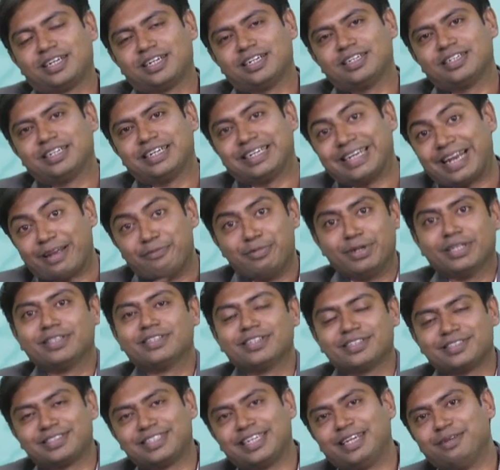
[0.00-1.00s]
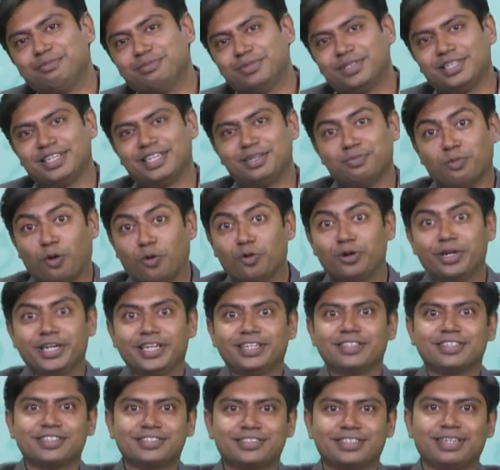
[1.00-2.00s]
craving the same thing, molding
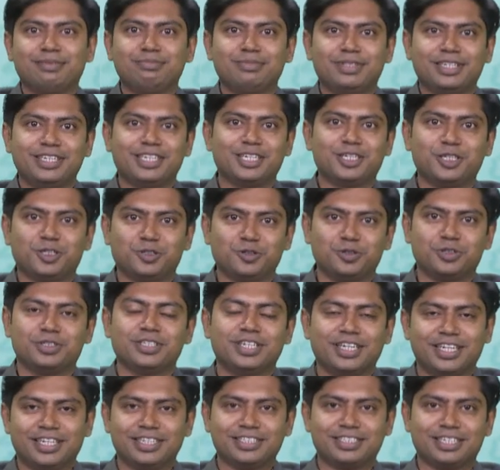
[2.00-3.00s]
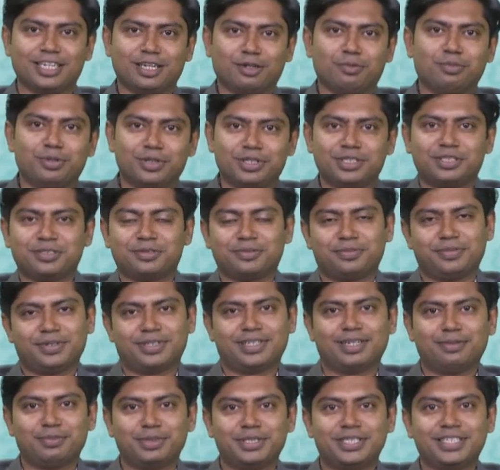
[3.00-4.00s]
the same thing into syllabus with
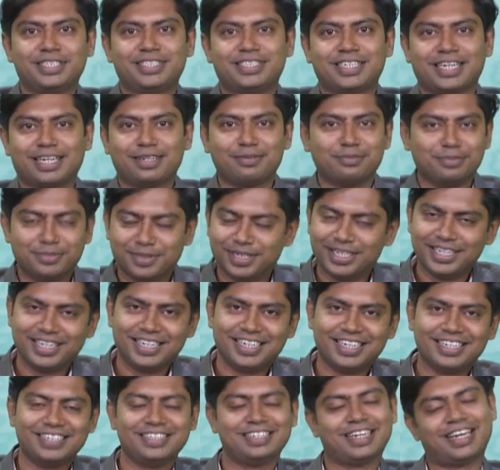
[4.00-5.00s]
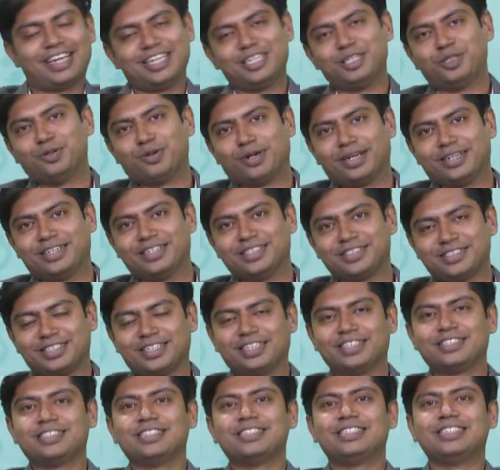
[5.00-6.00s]
limited time, I do understand.
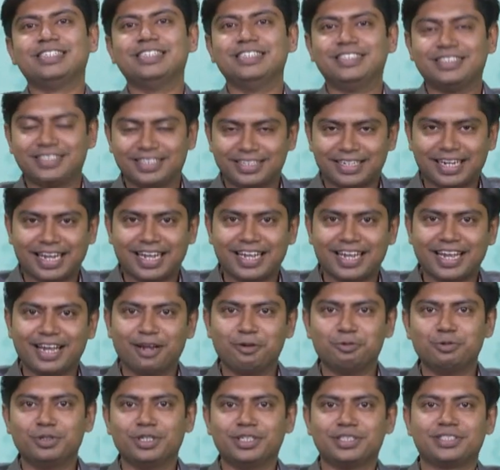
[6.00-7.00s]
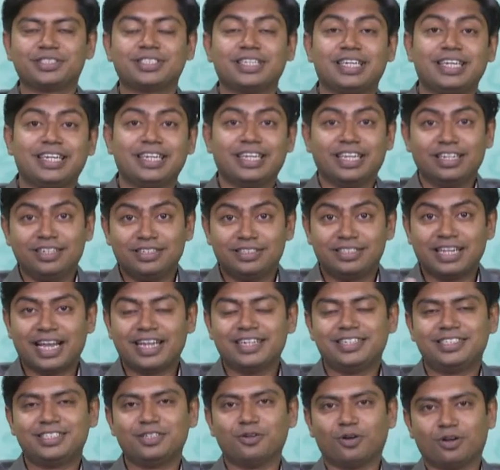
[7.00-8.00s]
As a teacher, I have this
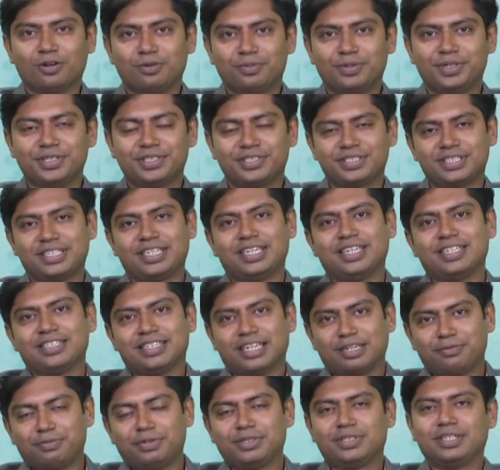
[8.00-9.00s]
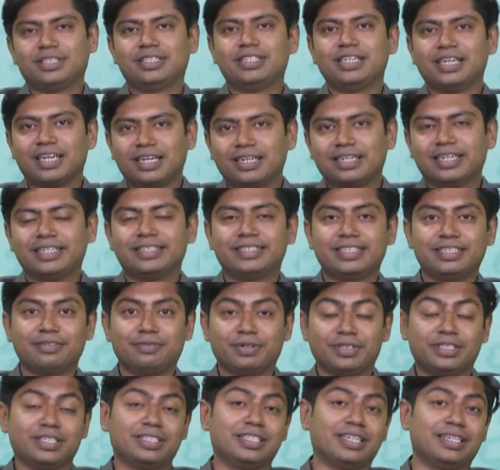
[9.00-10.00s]
anxiety always that whether
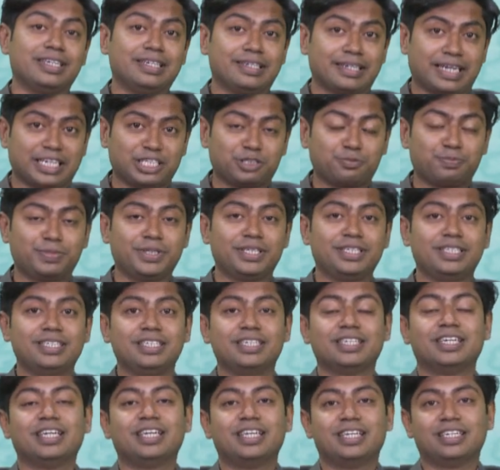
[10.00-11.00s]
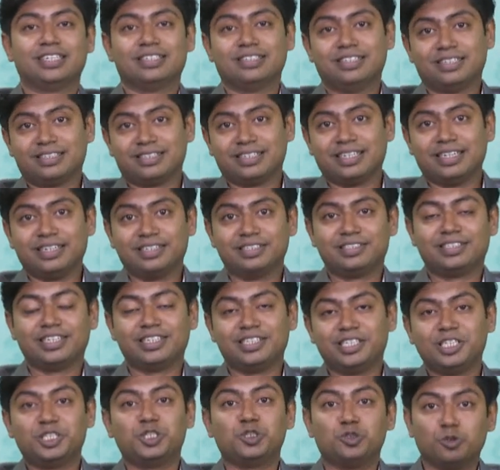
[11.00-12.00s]
they're grasping the things they
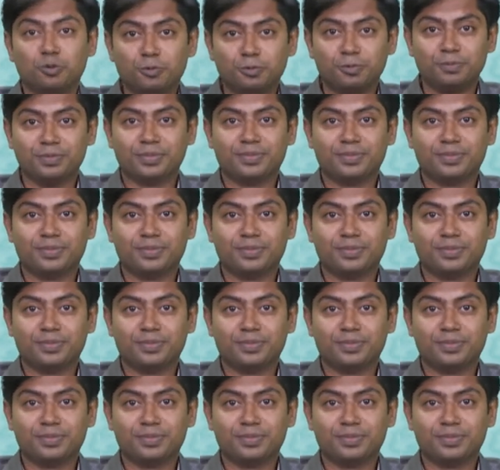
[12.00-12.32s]
need to